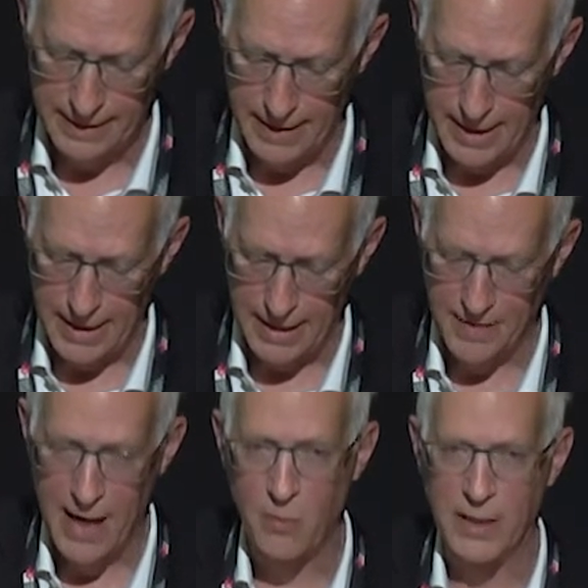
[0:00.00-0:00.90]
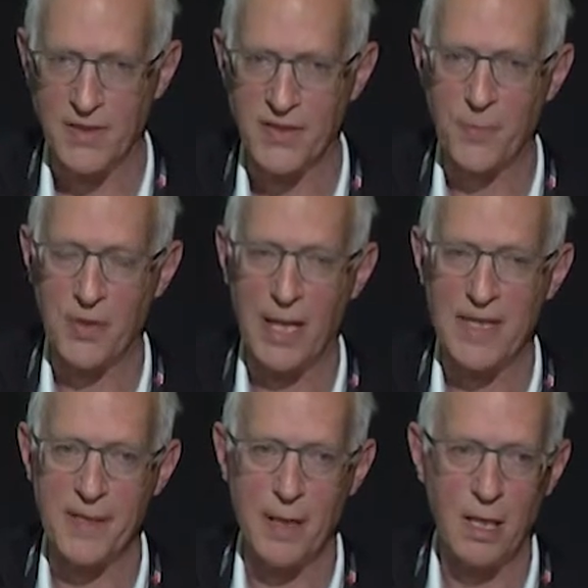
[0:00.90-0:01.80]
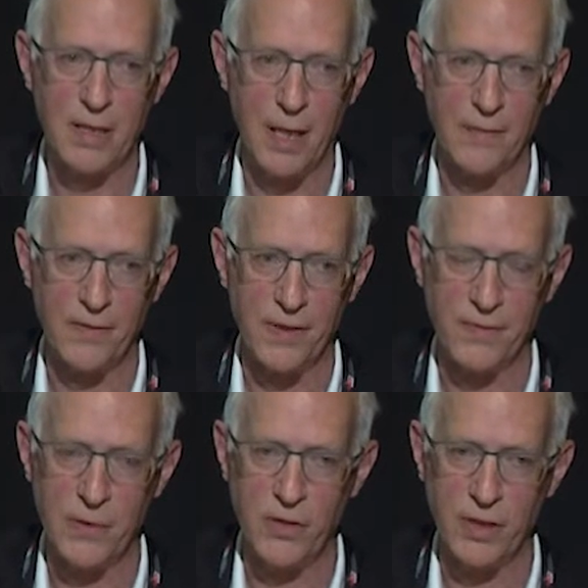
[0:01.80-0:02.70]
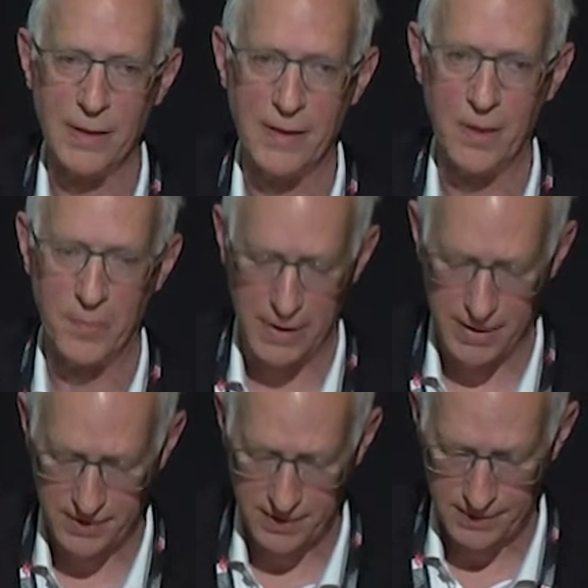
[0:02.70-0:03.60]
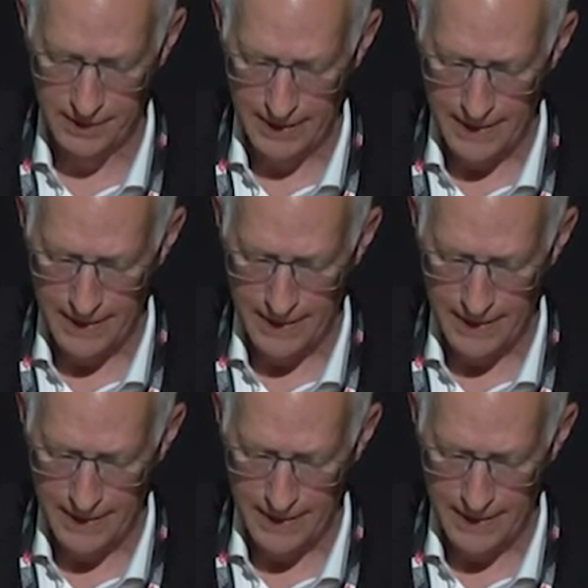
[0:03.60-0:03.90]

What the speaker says: and how we conceptualize the archive of the future and the past.